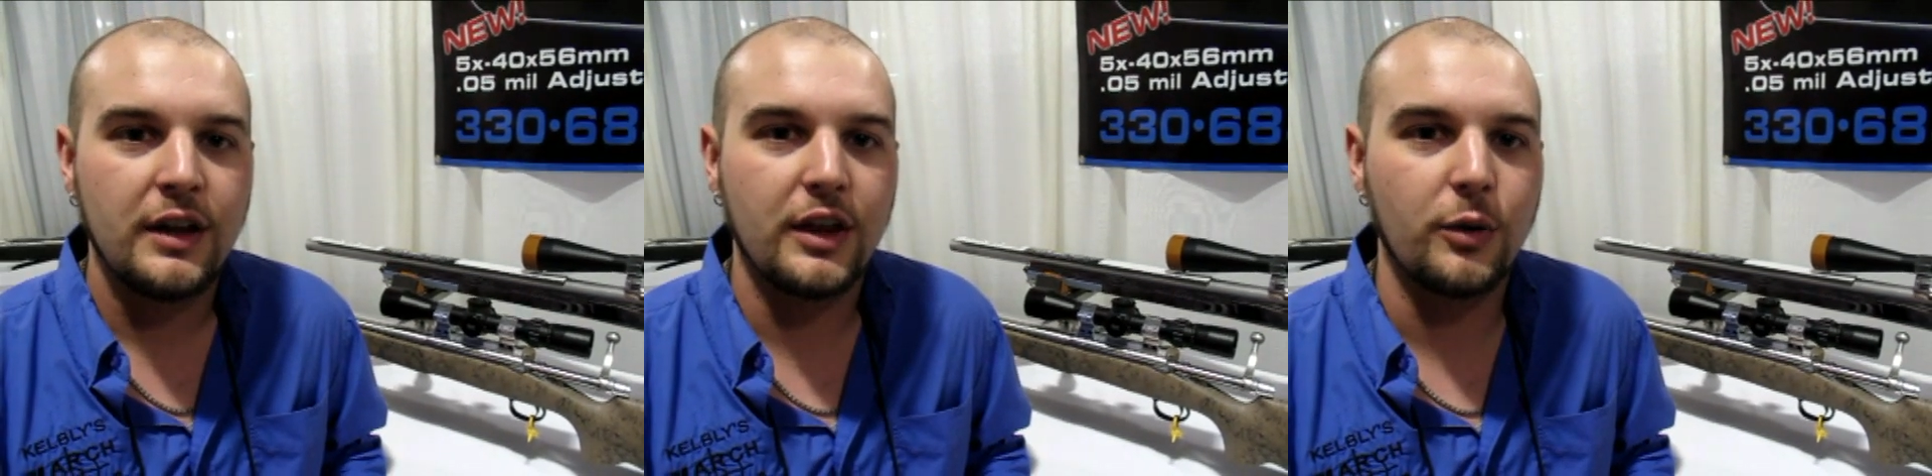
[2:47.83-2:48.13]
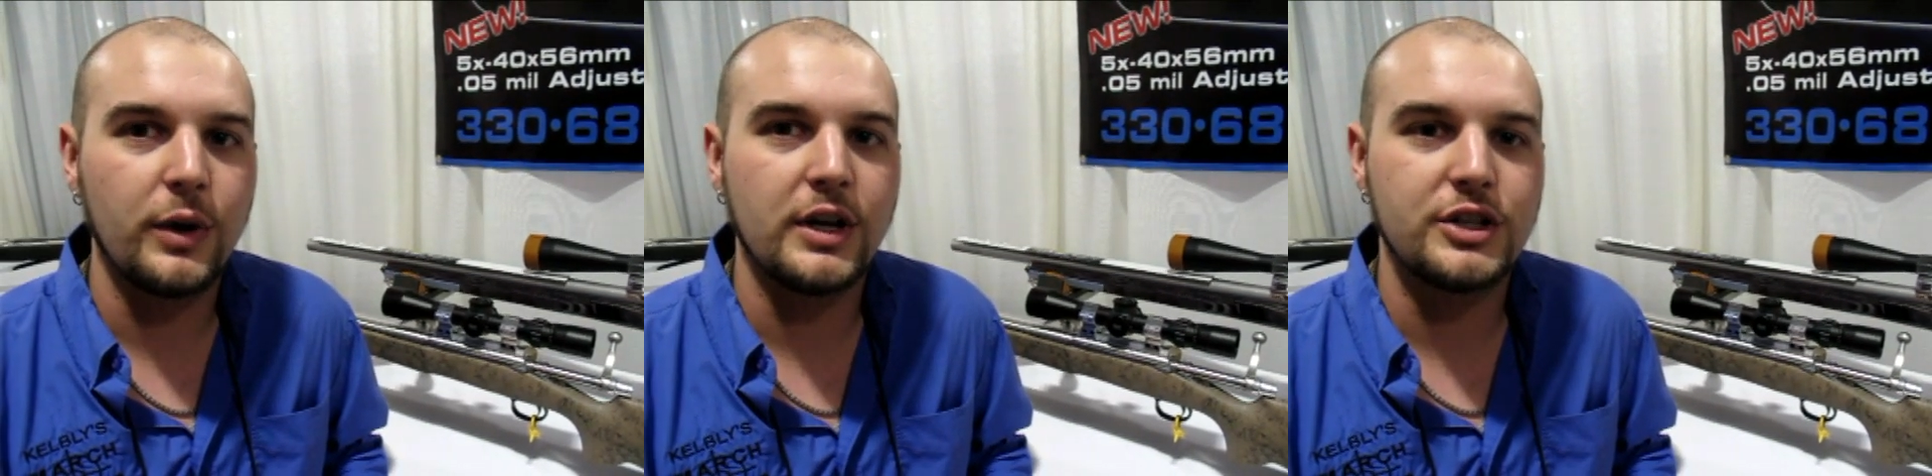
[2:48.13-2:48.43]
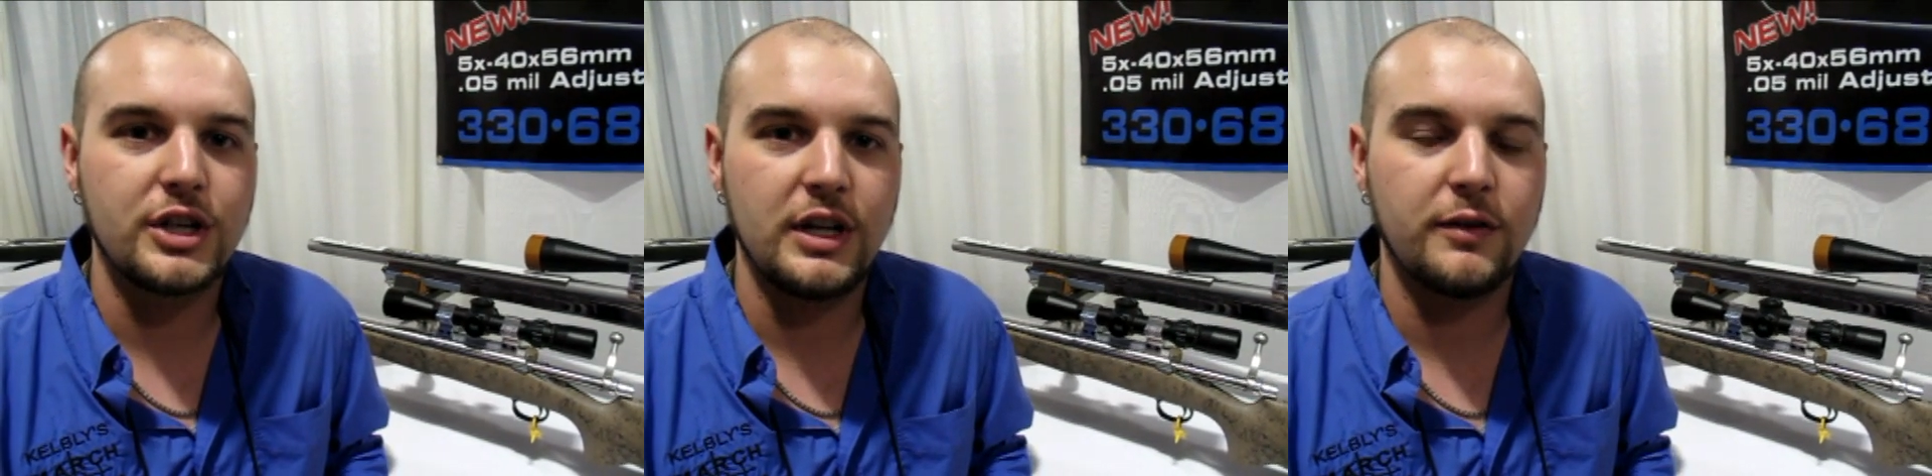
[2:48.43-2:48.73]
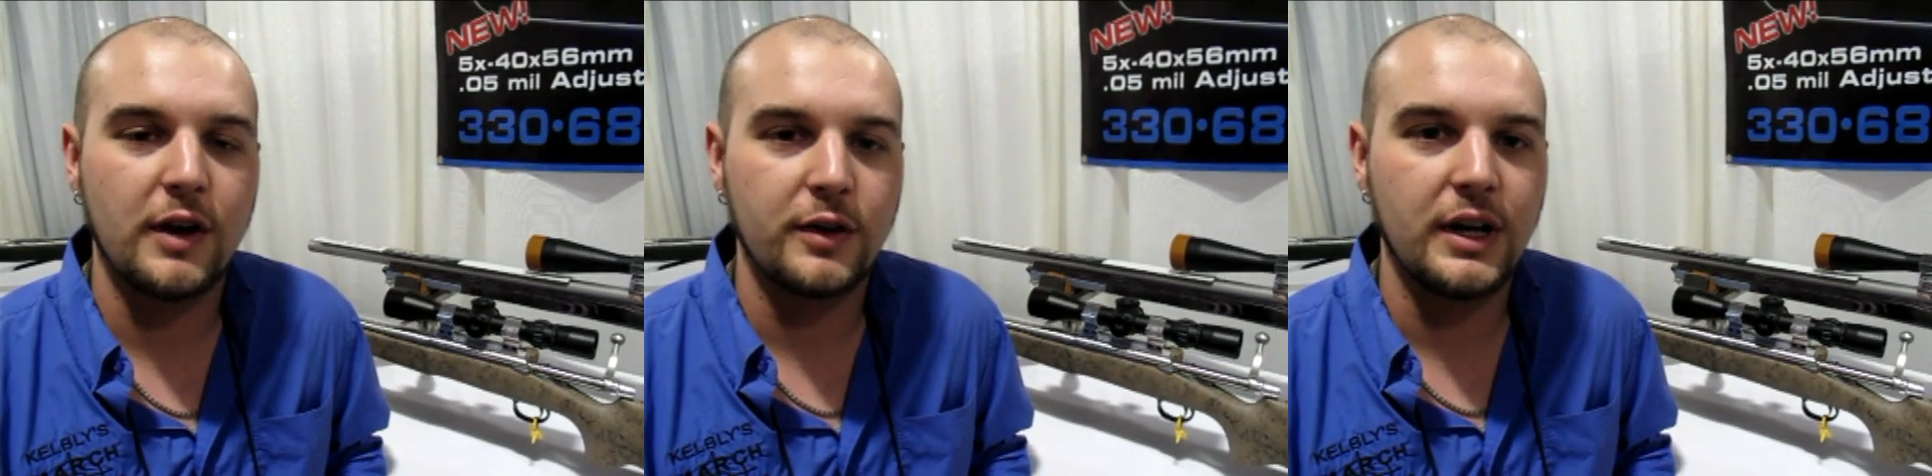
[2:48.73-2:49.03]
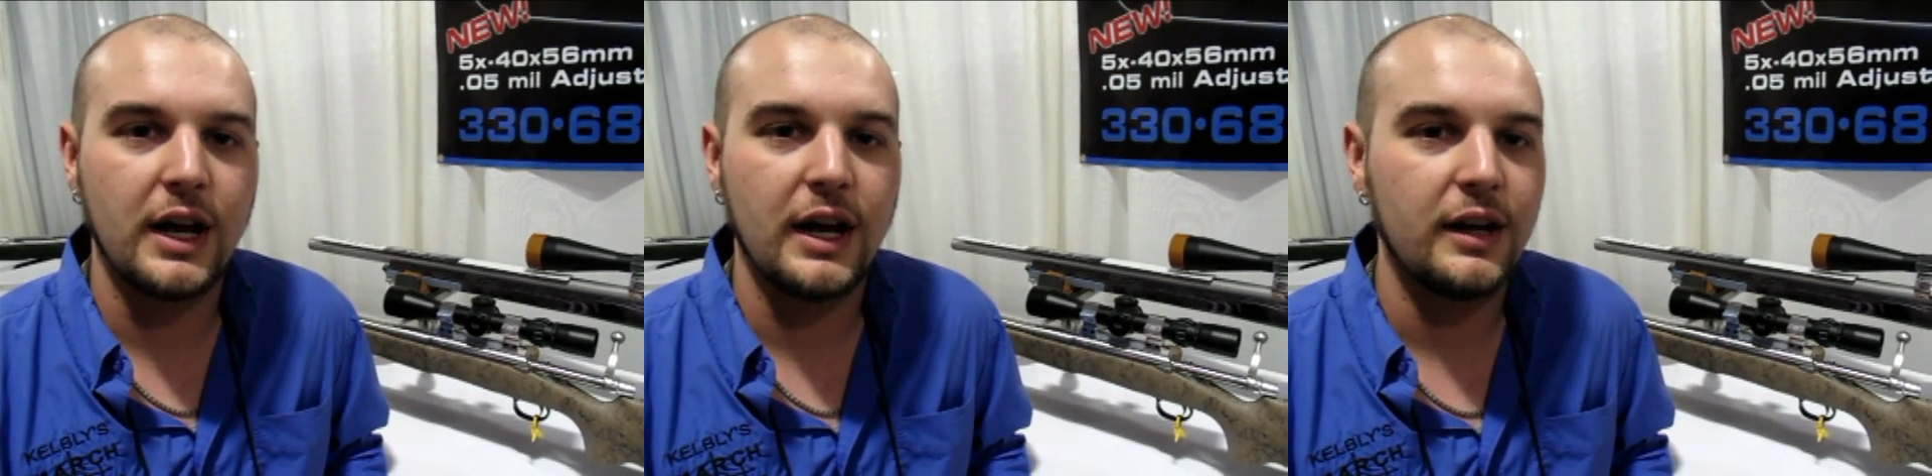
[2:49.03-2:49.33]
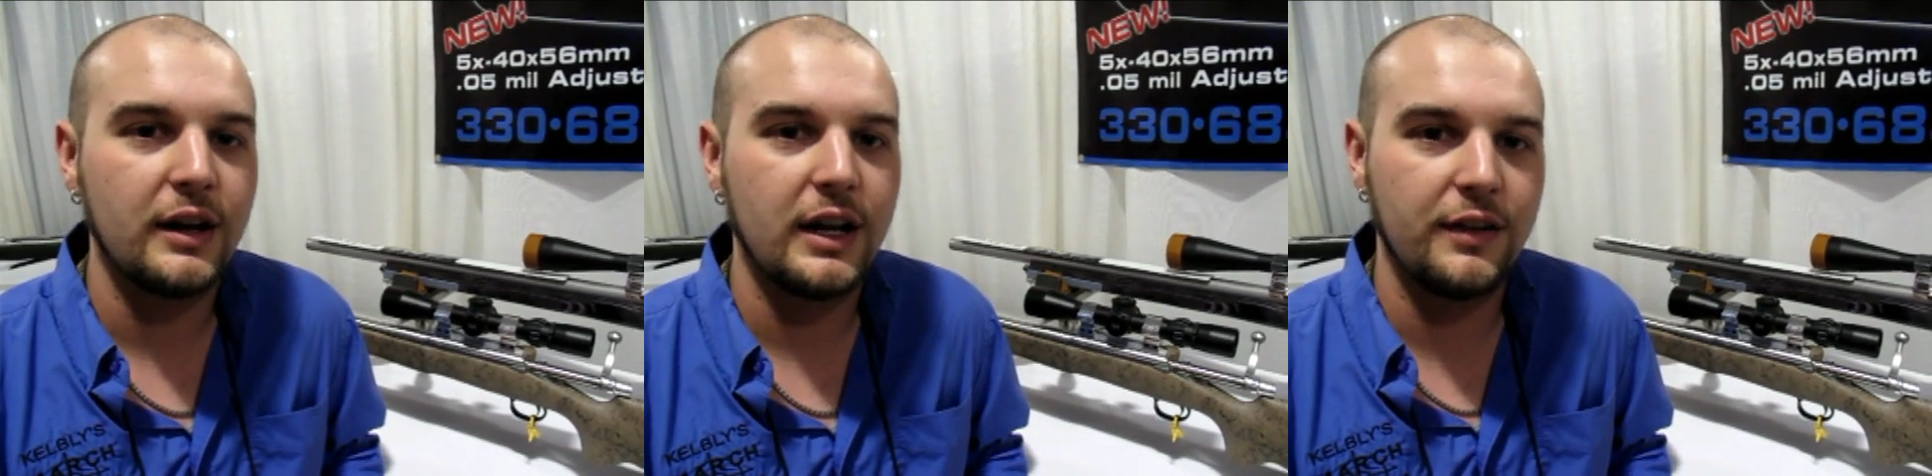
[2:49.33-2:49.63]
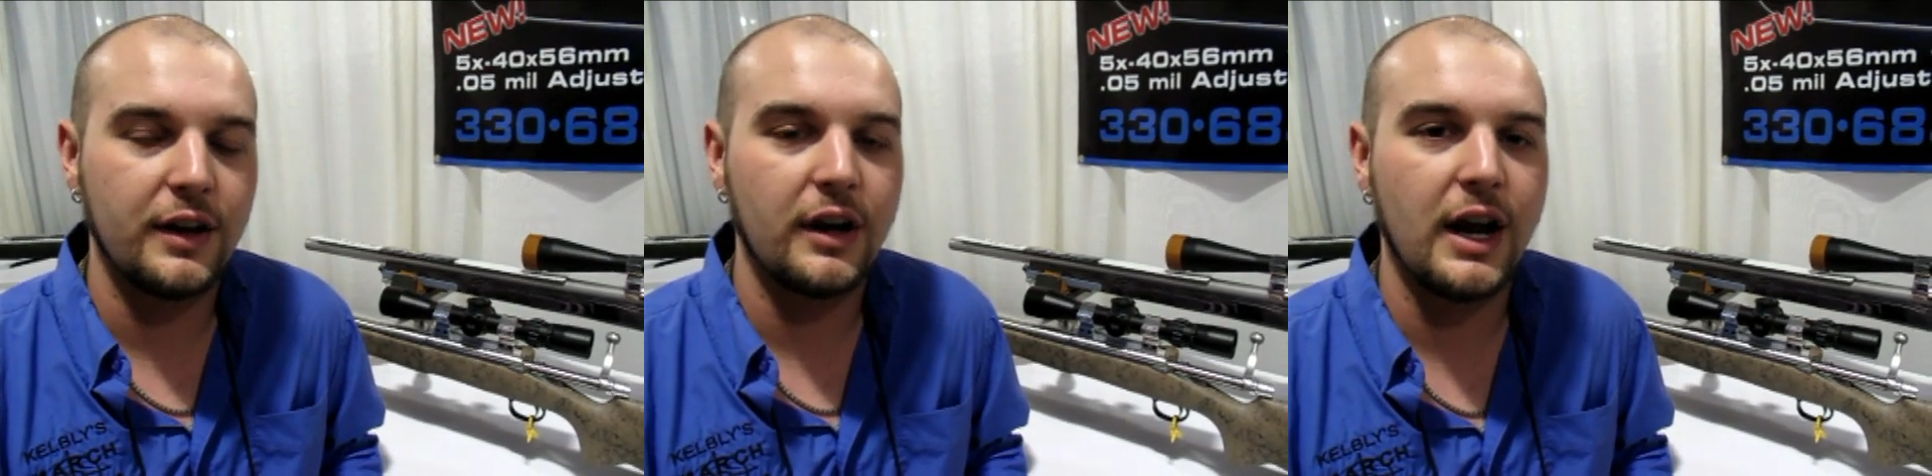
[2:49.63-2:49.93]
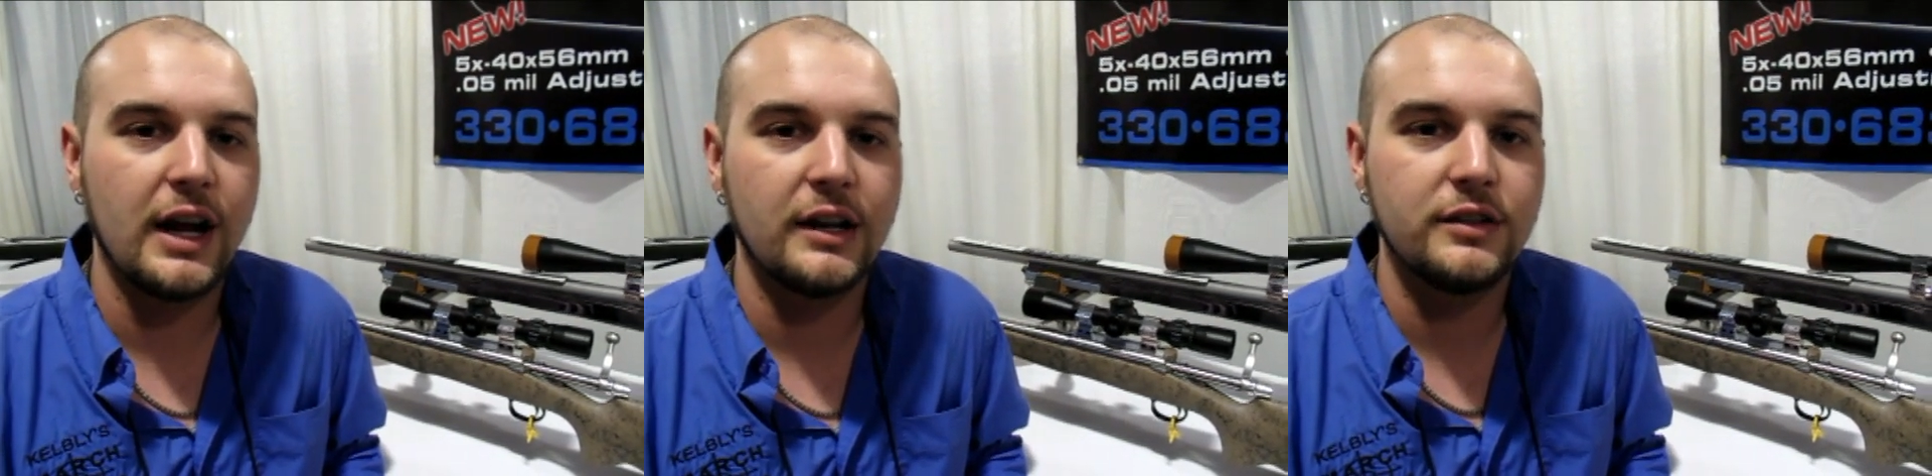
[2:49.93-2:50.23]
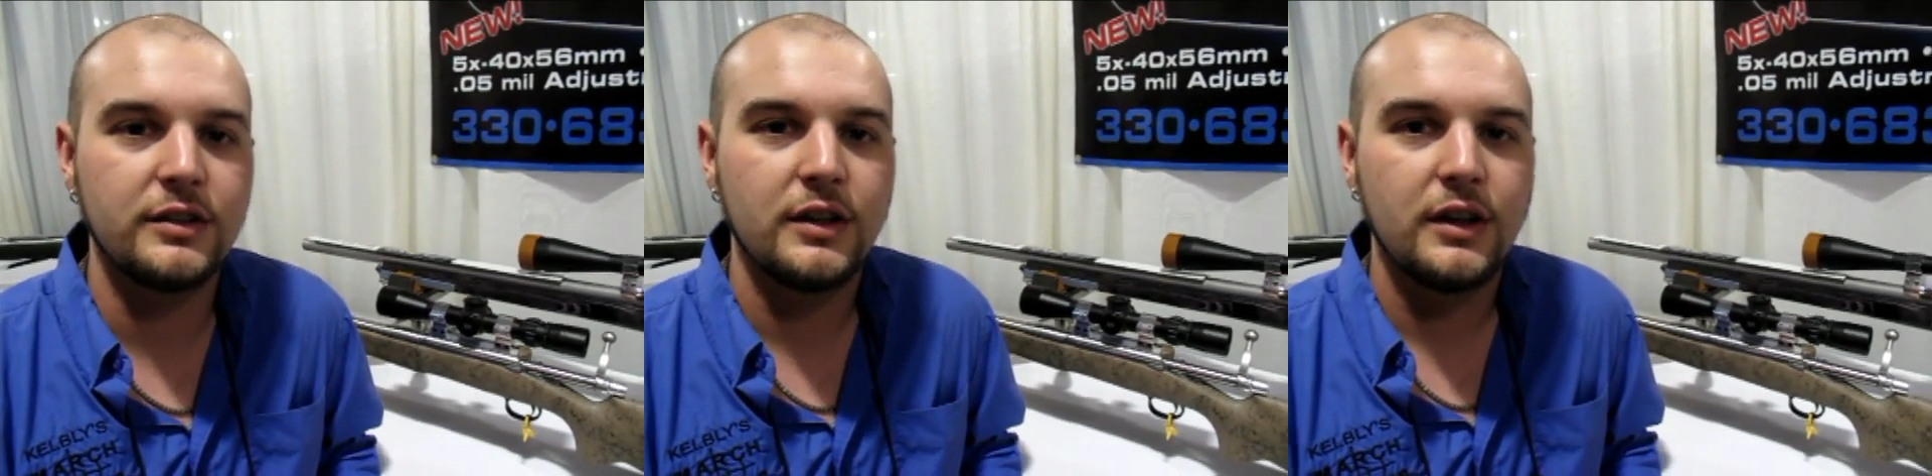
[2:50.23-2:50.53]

that we achieve every day in their hands.